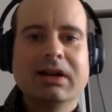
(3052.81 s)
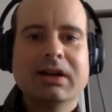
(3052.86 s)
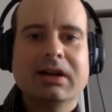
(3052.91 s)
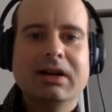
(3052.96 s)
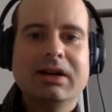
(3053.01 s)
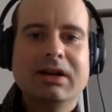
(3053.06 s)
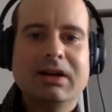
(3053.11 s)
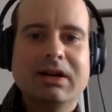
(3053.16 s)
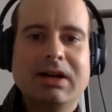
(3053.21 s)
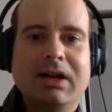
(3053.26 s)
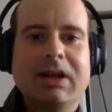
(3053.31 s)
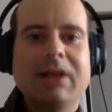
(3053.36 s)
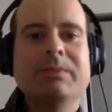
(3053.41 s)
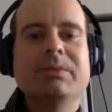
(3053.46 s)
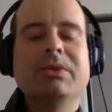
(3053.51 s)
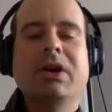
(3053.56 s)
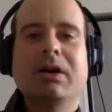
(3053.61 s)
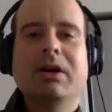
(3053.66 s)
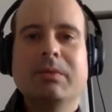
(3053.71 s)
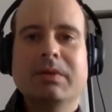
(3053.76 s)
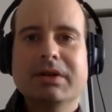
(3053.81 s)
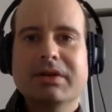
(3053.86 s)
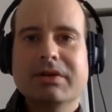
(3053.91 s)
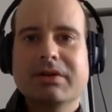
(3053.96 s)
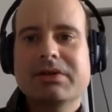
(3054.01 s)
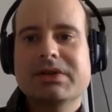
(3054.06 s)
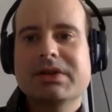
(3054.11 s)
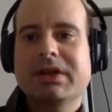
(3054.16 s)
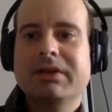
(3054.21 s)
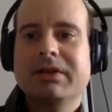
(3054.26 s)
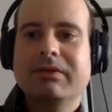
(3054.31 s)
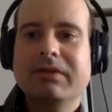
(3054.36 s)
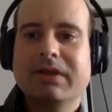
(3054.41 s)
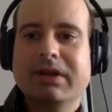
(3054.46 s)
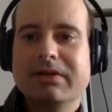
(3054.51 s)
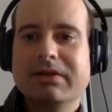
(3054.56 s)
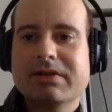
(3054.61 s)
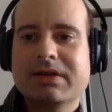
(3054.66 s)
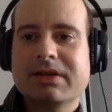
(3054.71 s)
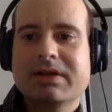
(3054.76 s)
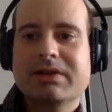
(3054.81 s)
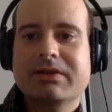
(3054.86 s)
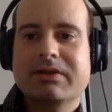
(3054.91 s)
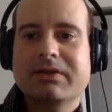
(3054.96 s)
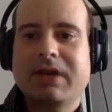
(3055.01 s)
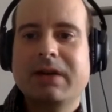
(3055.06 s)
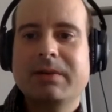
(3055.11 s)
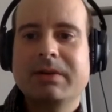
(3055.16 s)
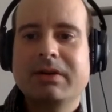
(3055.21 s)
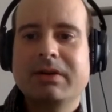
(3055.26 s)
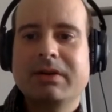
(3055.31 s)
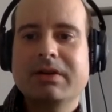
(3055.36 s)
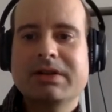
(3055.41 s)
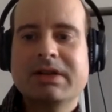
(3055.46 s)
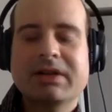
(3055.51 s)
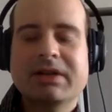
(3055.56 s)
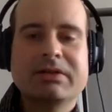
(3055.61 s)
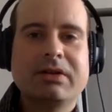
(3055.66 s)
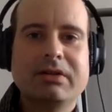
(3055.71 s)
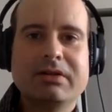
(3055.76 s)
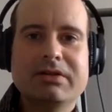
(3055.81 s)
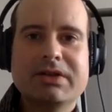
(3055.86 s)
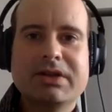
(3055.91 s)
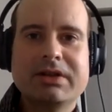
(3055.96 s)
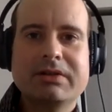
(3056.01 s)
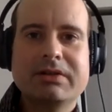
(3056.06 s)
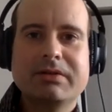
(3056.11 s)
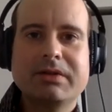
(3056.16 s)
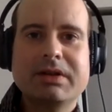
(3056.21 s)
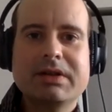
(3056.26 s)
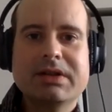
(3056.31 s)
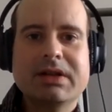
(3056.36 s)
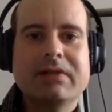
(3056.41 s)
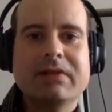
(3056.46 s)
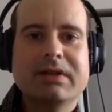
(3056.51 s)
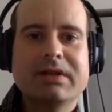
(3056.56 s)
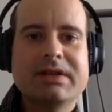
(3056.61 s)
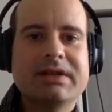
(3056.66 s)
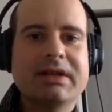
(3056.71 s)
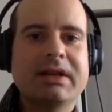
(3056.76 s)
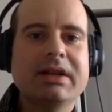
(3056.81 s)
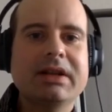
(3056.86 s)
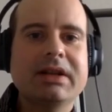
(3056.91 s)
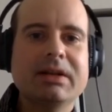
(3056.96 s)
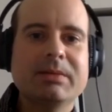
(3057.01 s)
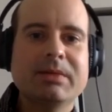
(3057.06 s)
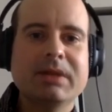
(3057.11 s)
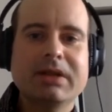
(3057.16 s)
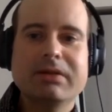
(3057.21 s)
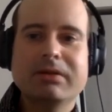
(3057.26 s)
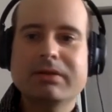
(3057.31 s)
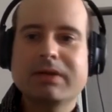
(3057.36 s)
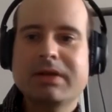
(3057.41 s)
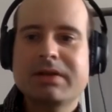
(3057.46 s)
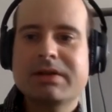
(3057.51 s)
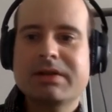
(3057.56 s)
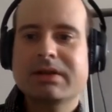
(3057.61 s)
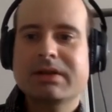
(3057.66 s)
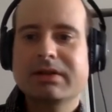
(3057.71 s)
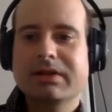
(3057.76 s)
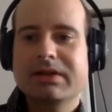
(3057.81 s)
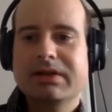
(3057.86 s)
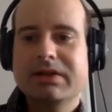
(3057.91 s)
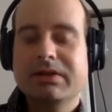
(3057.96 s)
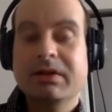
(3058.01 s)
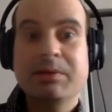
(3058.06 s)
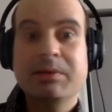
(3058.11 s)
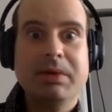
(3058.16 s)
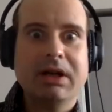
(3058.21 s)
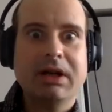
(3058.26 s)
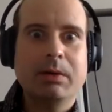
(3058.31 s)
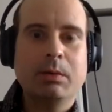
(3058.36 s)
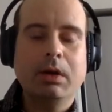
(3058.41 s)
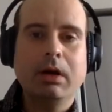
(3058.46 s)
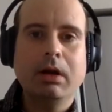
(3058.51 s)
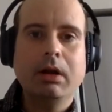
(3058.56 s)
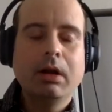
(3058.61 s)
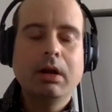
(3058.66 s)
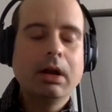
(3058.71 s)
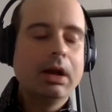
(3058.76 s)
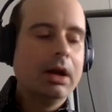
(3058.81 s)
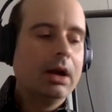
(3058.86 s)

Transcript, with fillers: Uh, I am not one of those innovators that's grabbing all the technology and doing stuff. I study it, but I don't necessarily do it, but I will.